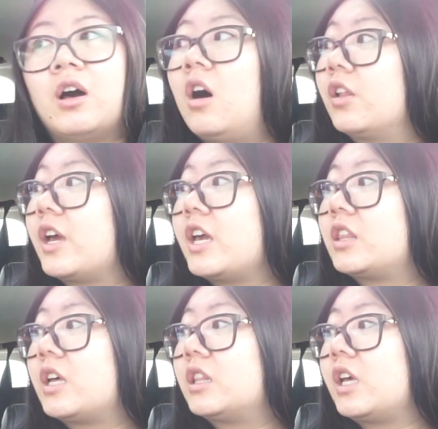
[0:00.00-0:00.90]
all the hate
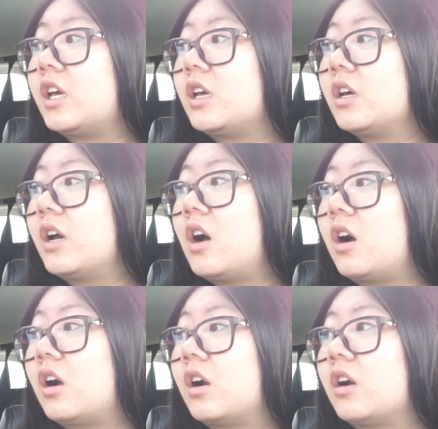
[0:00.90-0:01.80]
that they
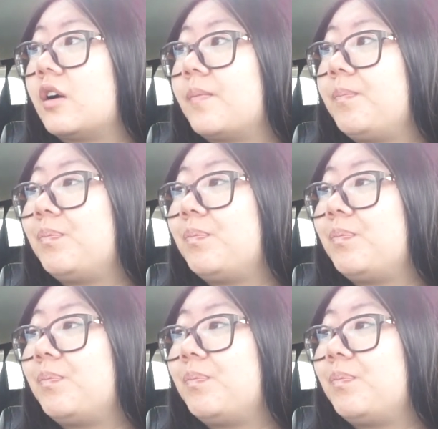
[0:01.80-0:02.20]
are